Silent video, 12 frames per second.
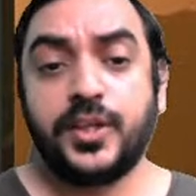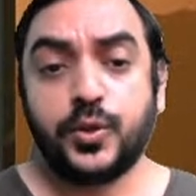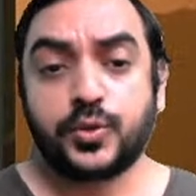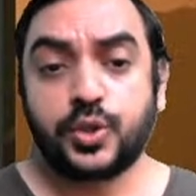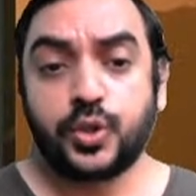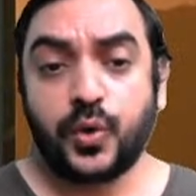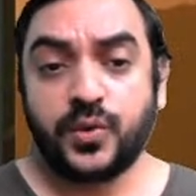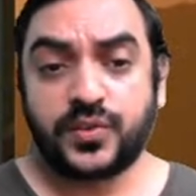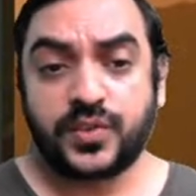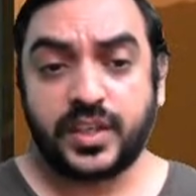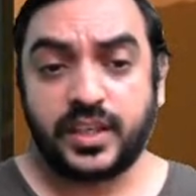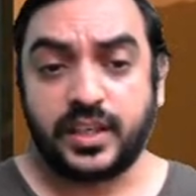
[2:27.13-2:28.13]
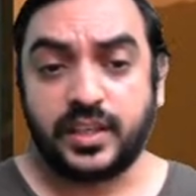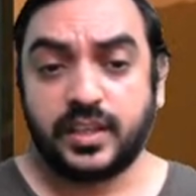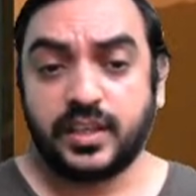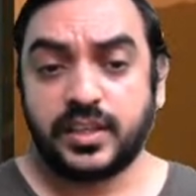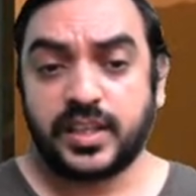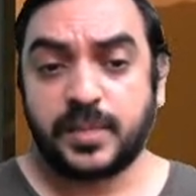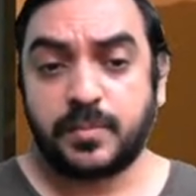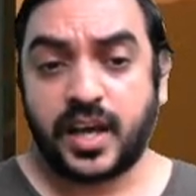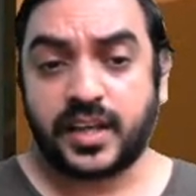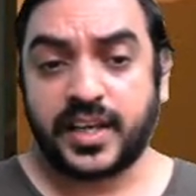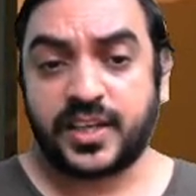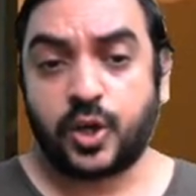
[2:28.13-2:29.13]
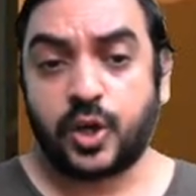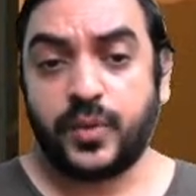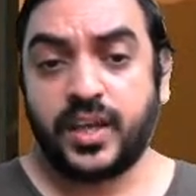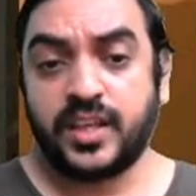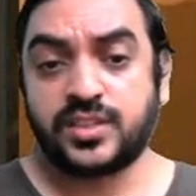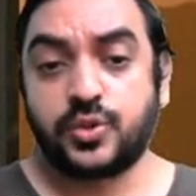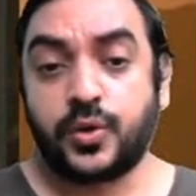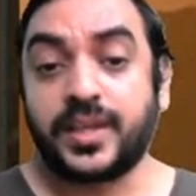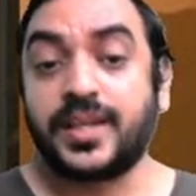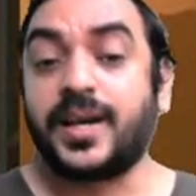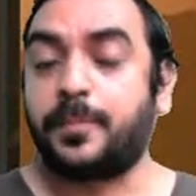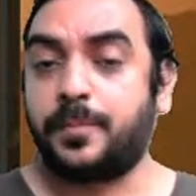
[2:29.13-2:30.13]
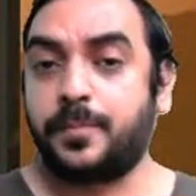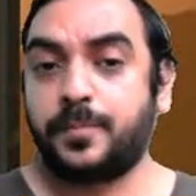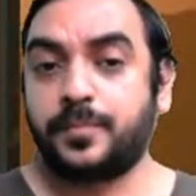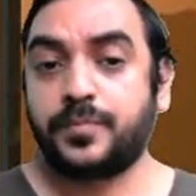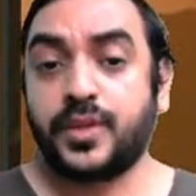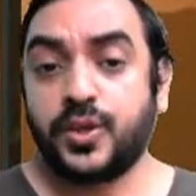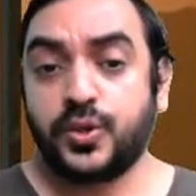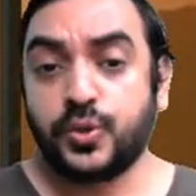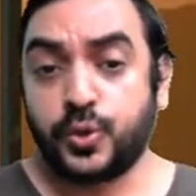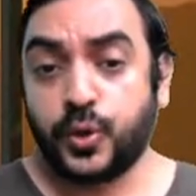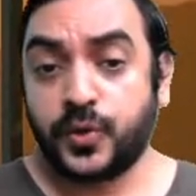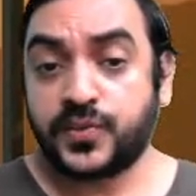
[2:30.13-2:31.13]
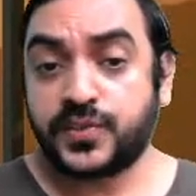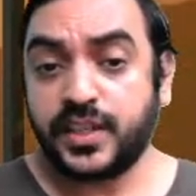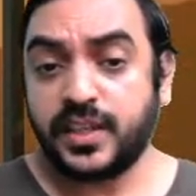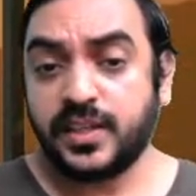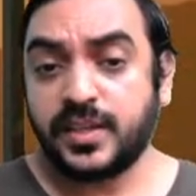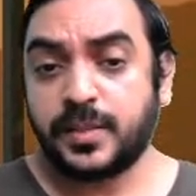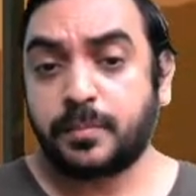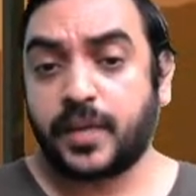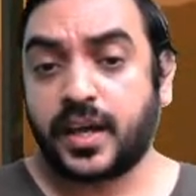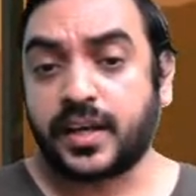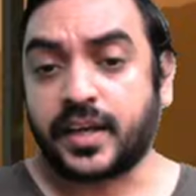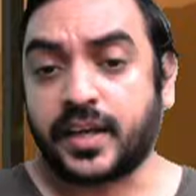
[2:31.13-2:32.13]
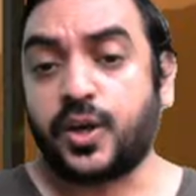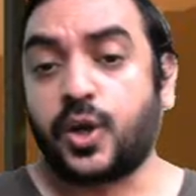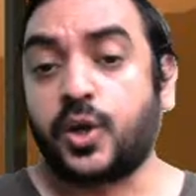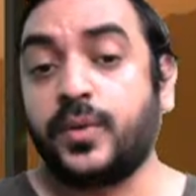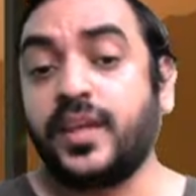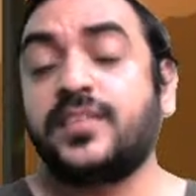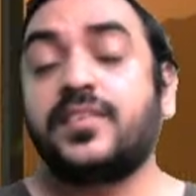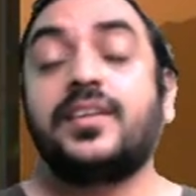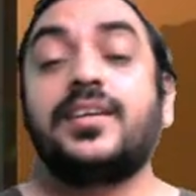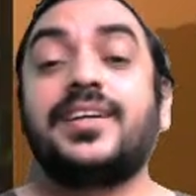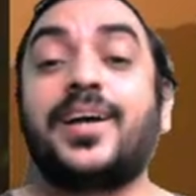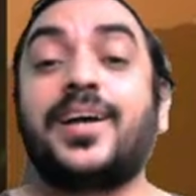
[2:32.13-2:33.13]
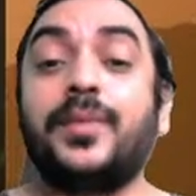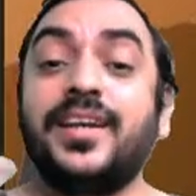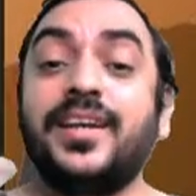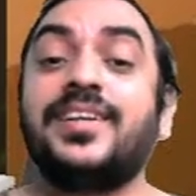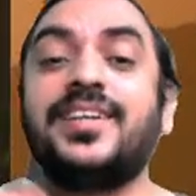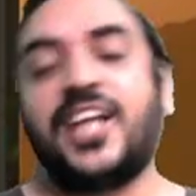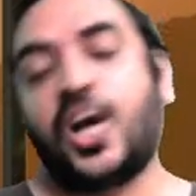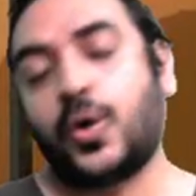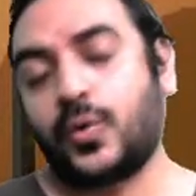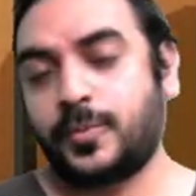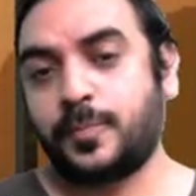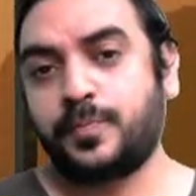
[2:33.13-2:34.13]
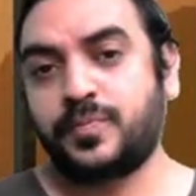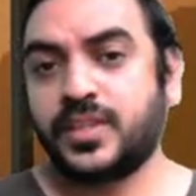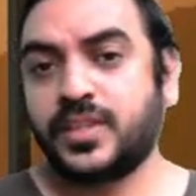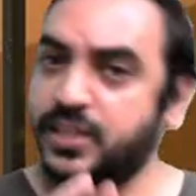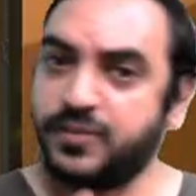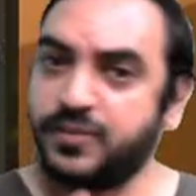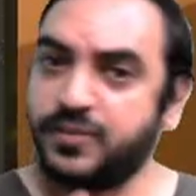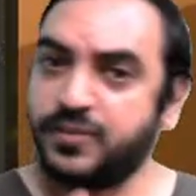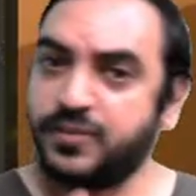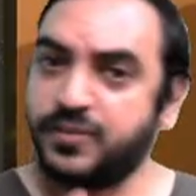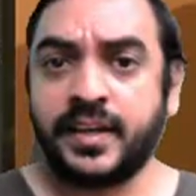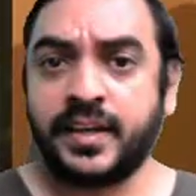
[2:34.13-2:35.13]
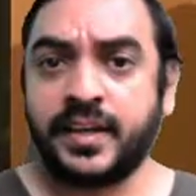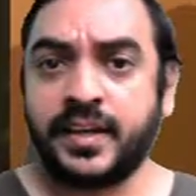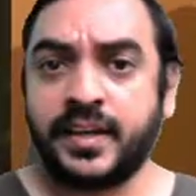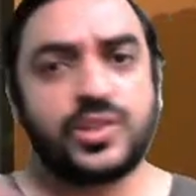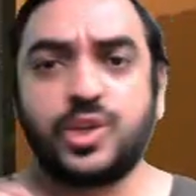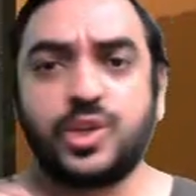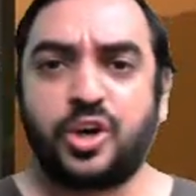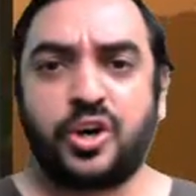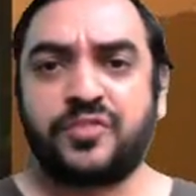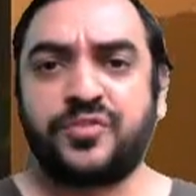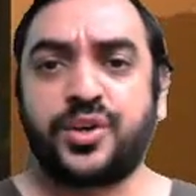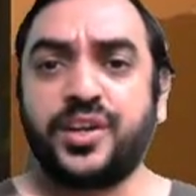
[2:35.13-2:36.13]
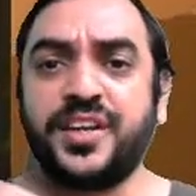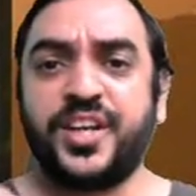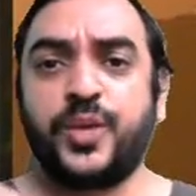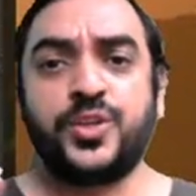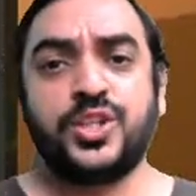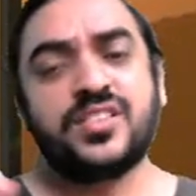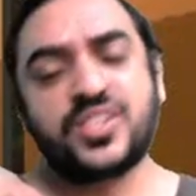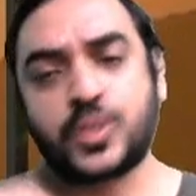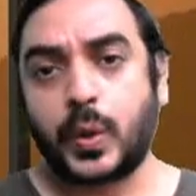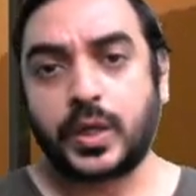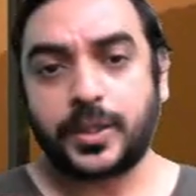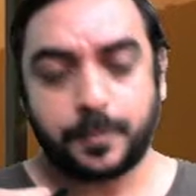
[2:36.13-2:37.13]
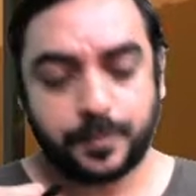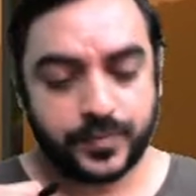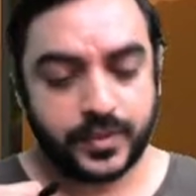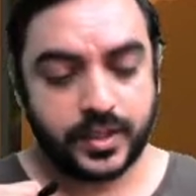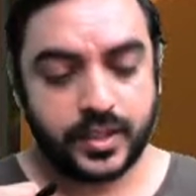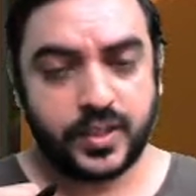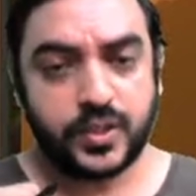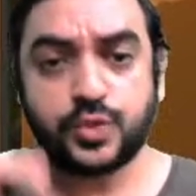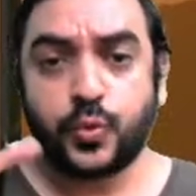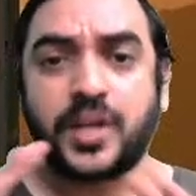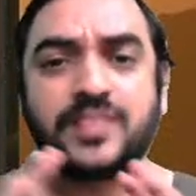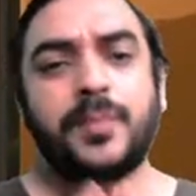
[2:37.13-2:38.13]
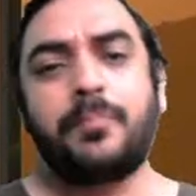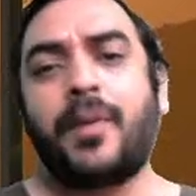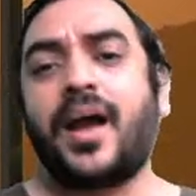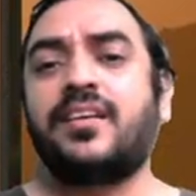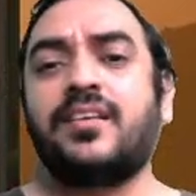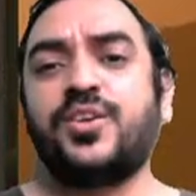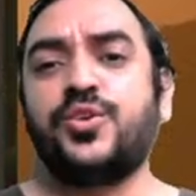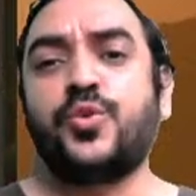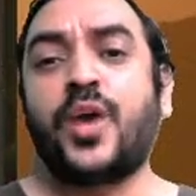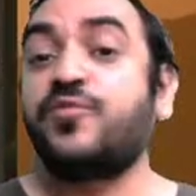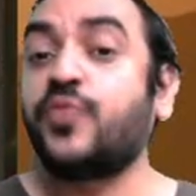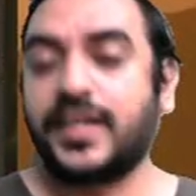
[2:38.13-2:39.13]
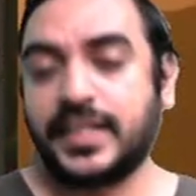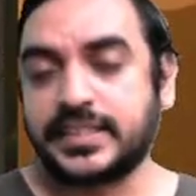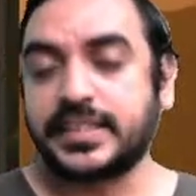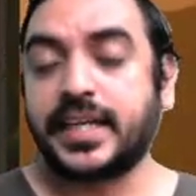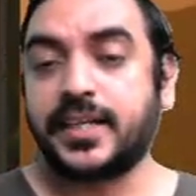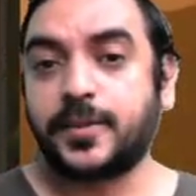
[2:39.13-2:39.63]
So you don't see the market always going up. You don't see market always coming down, even for an index or for an individual stock. So what is a pattern you have to understand?